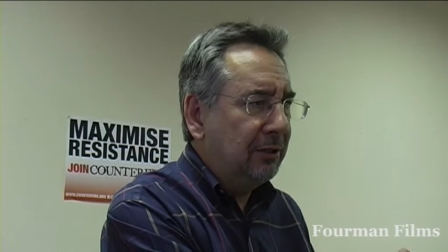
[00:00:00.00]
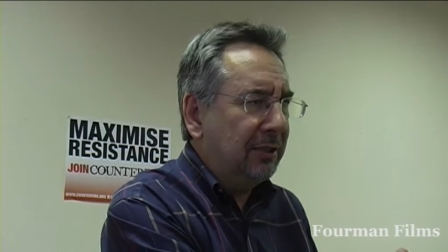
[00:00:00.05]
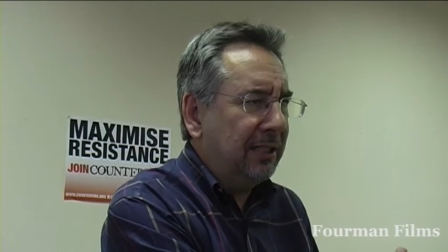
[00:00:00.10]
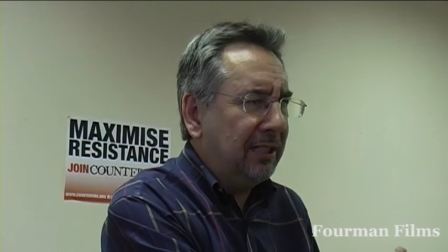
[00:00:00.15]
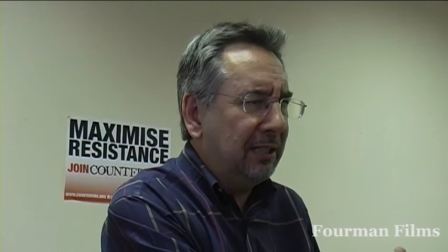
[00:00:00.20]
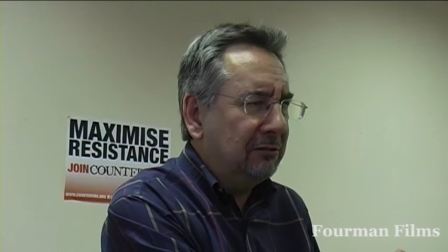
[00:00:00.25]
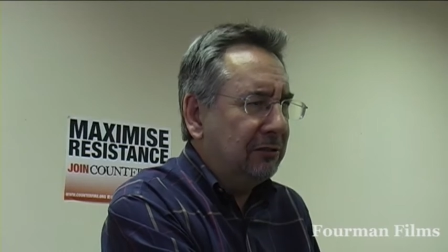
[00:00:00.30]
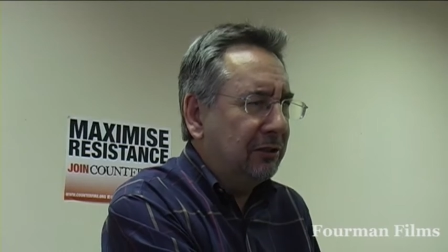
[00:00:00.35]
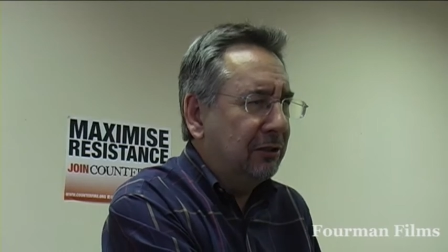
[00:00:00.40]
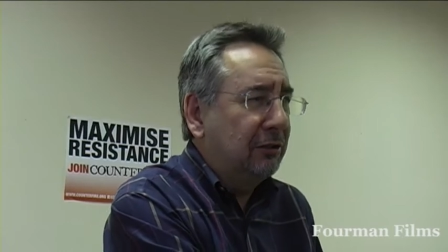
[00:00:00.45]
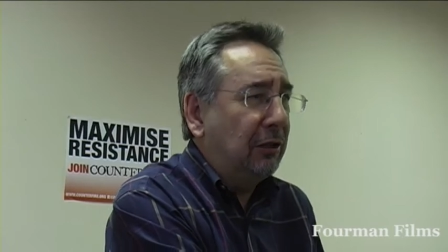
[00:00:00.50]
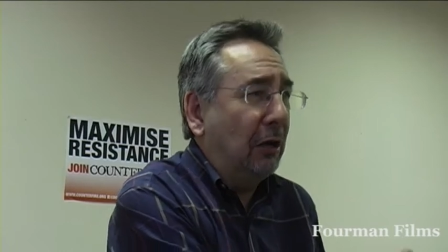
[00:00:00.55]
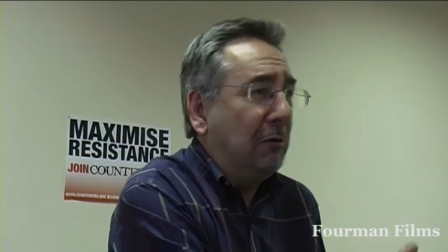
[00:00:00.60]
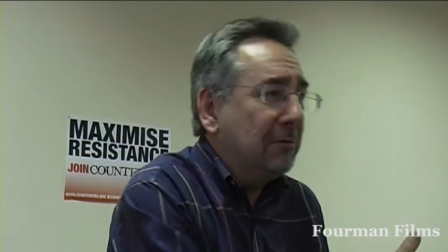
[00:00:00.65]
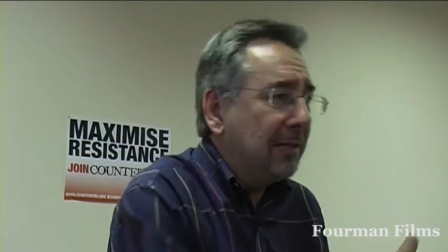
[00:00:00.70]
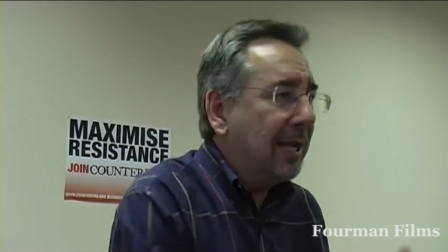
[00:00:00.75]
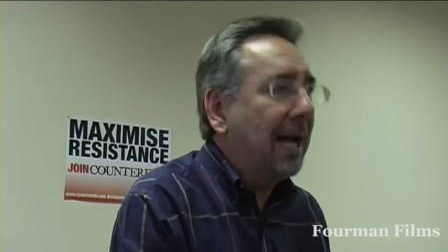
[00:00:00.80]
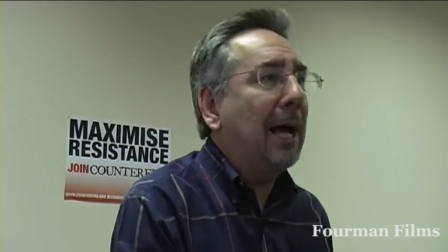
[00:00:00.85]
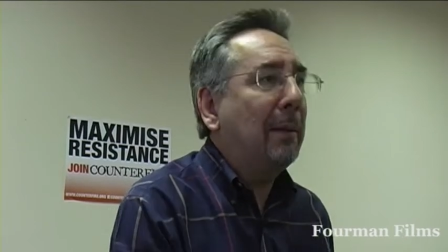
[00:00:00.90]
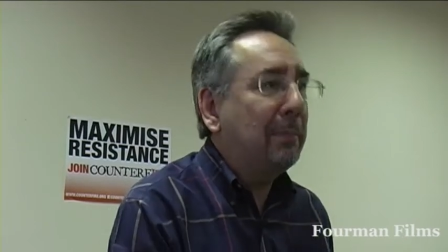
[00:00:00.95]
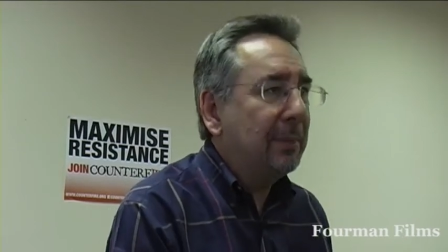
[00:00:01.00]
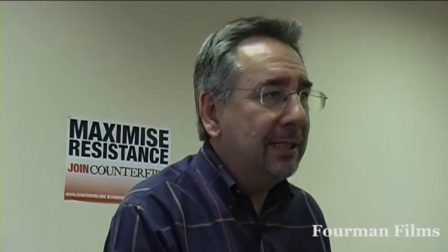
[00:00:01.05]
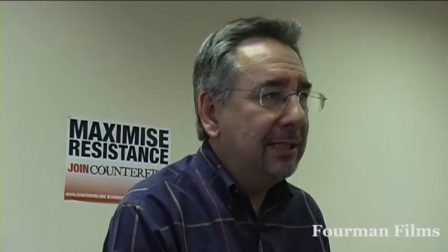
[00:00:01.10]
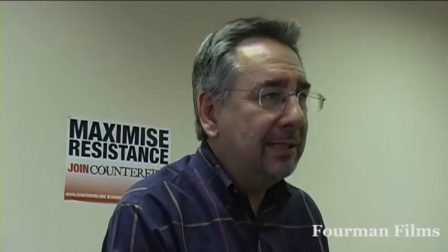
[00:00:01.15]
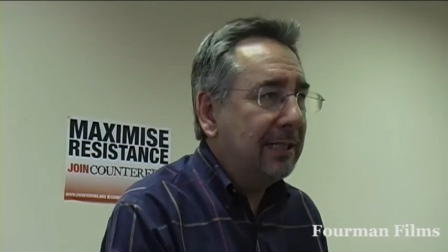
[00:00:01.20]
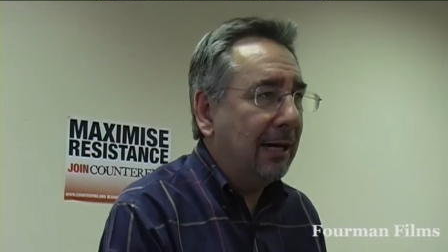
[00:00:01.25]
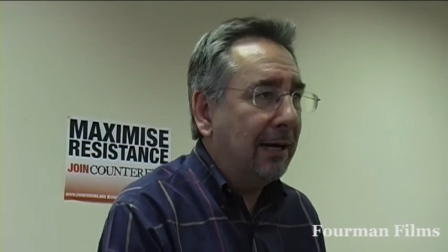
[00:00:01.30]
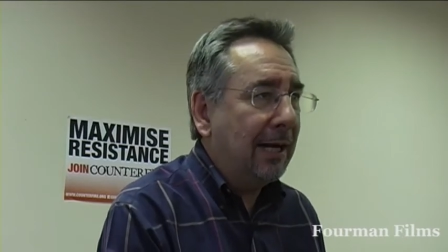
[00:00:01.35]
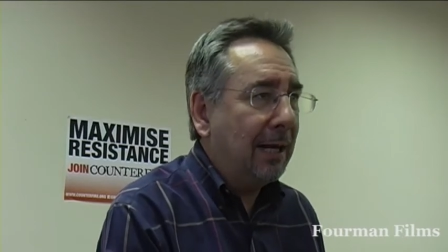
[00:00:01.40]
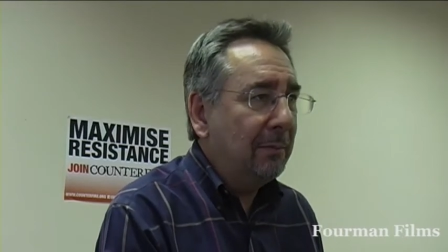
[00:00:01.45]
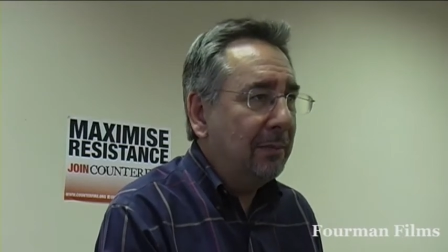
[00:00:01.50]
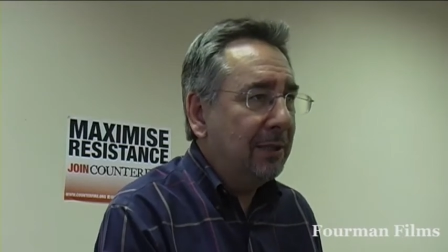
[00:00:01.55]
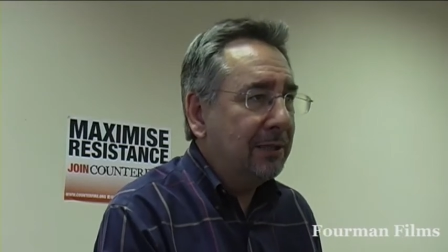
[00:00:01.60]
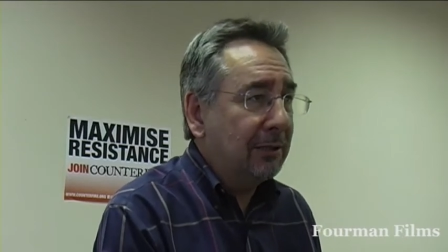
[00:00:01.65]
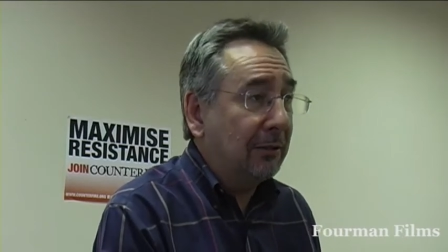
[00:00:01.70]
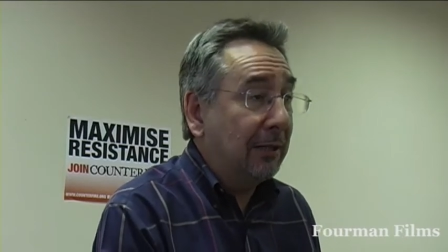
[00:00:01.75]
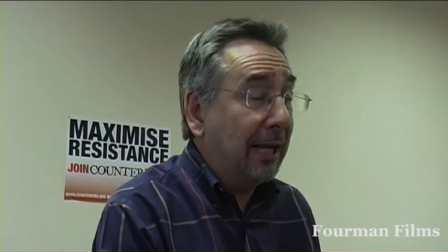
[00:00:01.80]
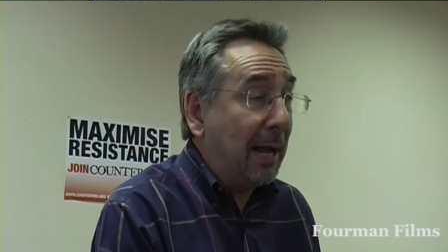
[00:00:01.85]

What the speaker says: think those don't happen in Tower Hamlets? No,